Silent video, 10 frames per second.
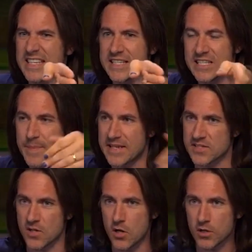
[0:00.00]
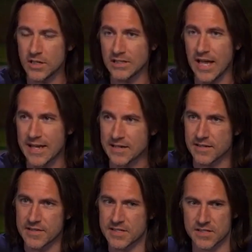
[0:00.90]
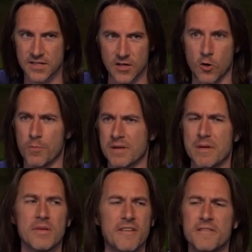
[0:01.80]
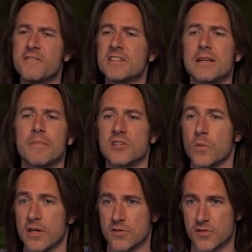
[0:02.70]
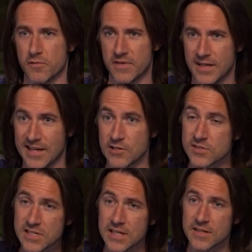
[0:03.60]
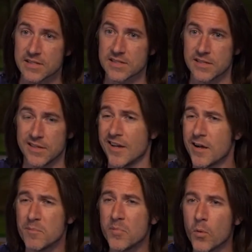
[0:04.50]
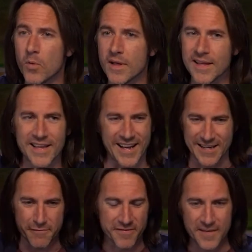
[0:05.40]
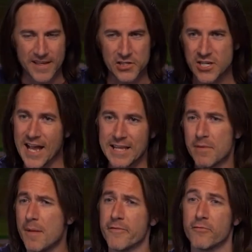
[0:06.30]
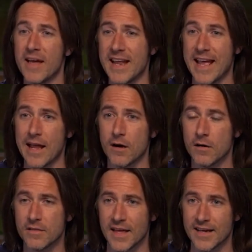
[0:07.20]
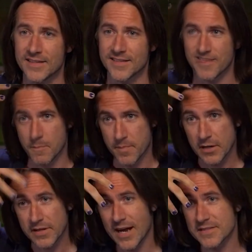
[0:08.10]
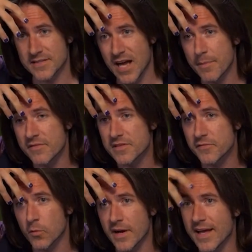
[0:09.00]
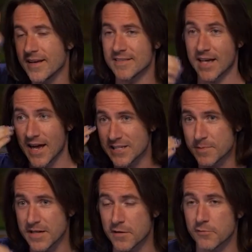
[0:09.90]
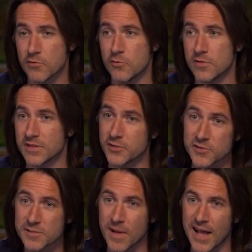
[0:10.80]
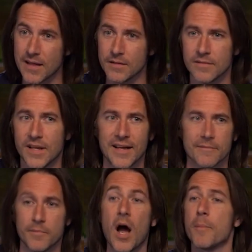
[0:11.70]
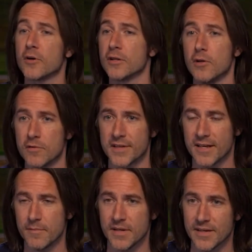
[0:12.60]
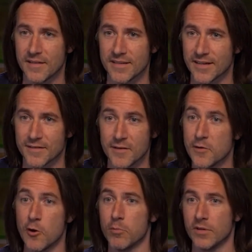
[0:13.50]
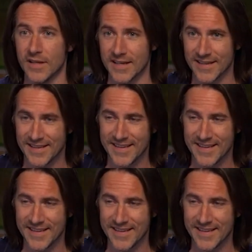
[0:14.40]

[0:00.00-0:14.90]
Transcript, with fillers: thin spaces all collide into this kind of opening, maybe like 15 by 20 or so feet. And you see this young boy, kind of a shaggy mop of red hair that barely hides the top of his forehead. His eyes peek through with a little smile. Not pauper clothing, but nothing noble-like